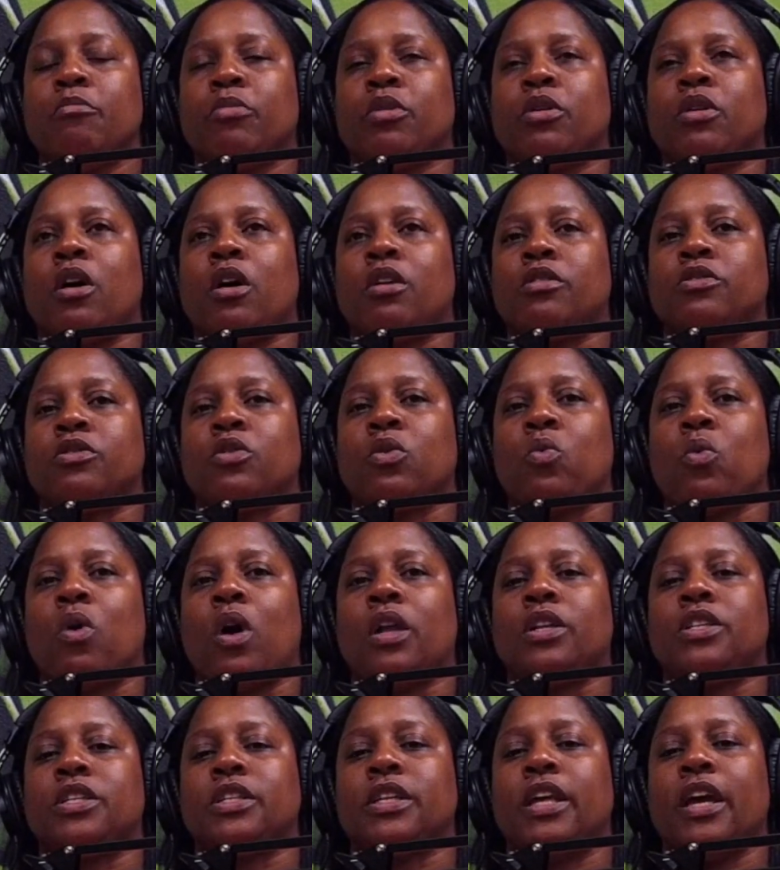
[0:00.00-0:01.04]
but also
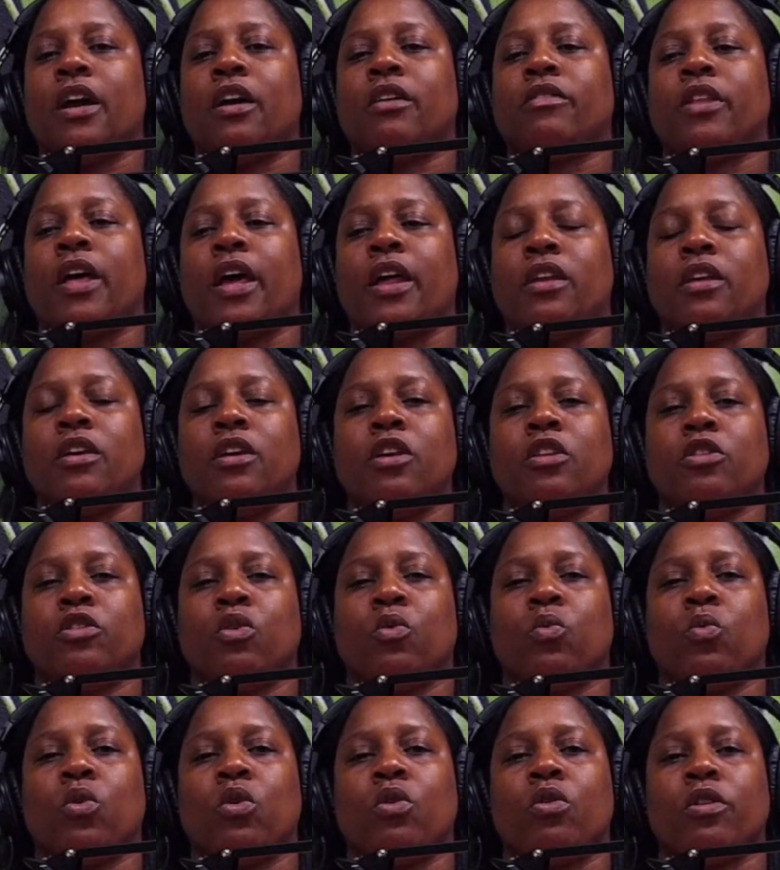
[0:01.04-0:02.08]
watching how that the
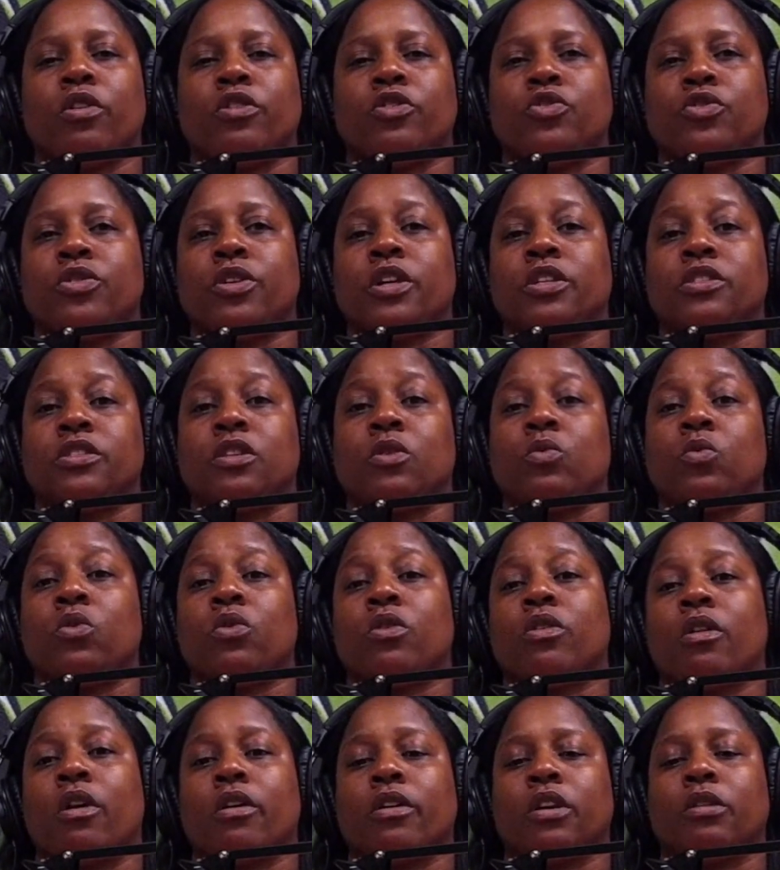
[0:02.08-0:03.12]
war on drugs and the war
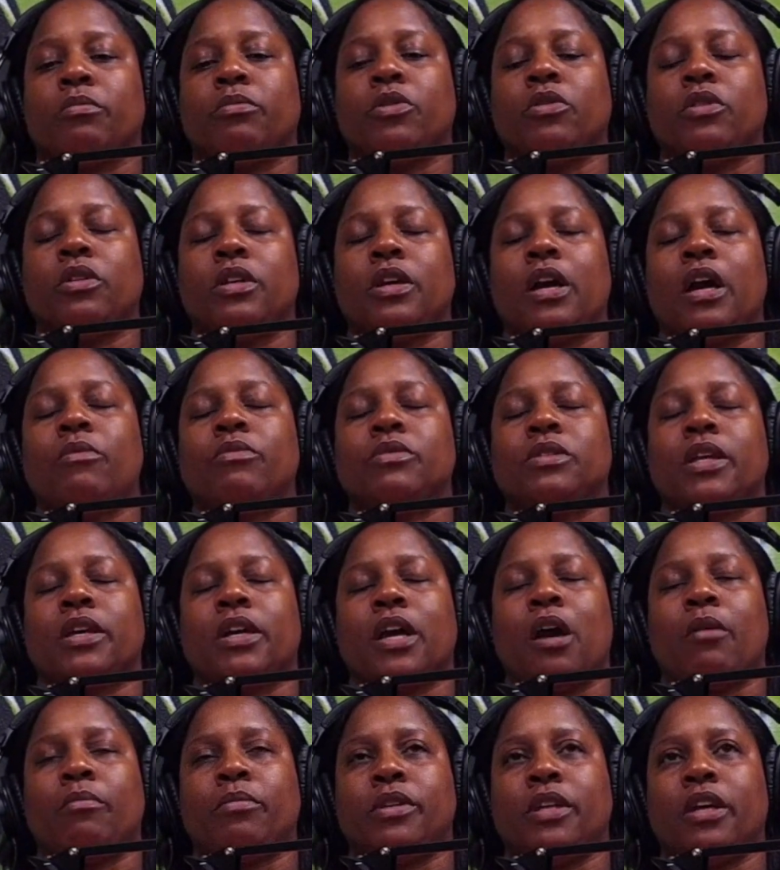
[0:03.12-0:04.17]
in our community, I was like,
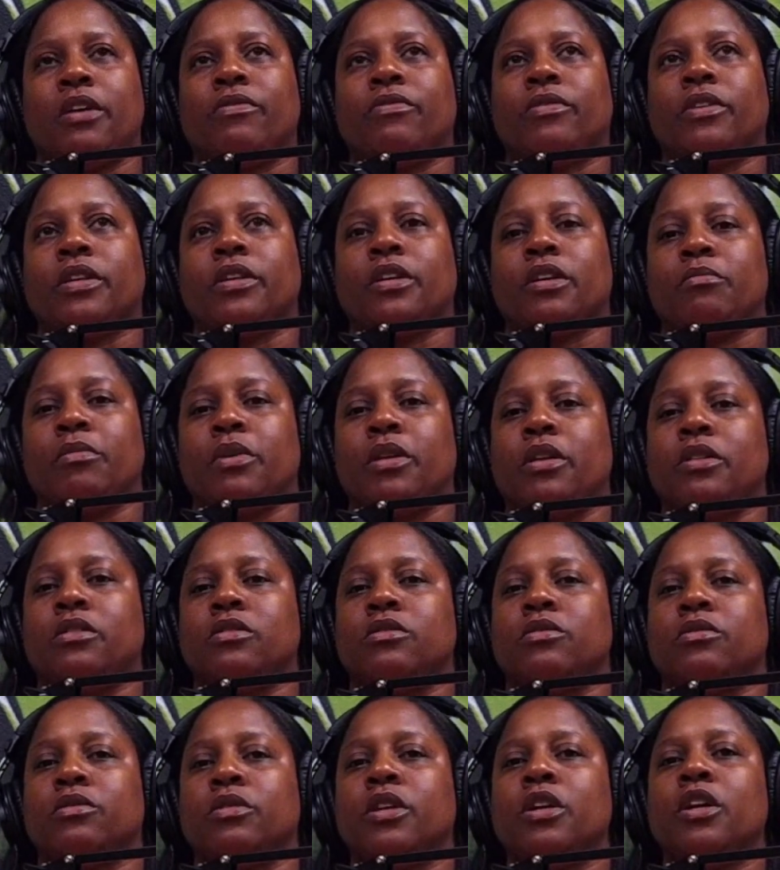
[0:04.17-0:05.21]
I'm definitely committed
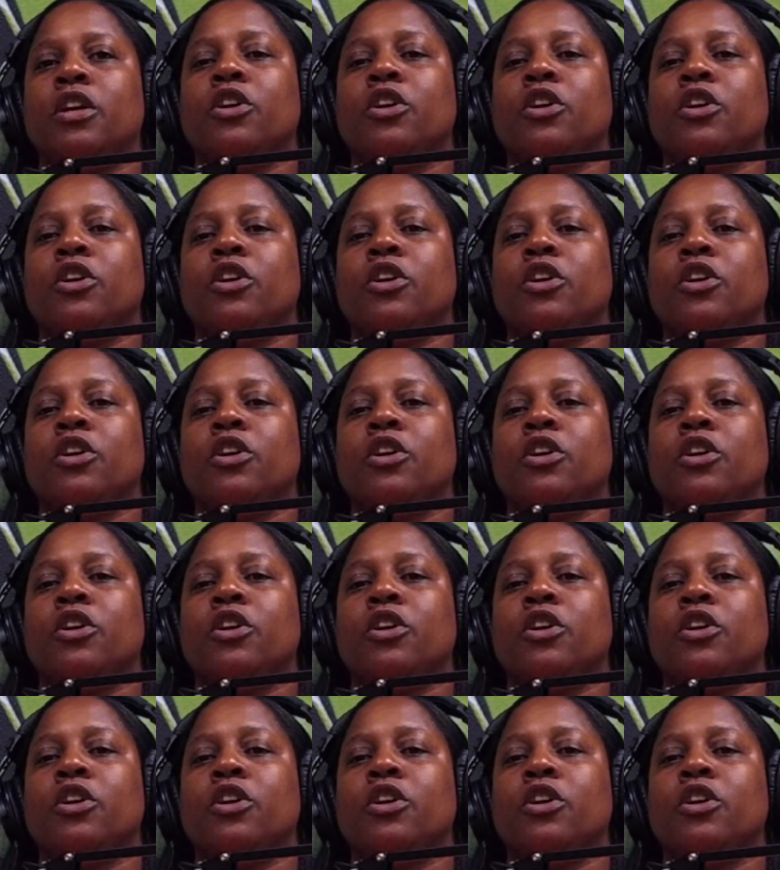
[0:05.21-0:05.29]
to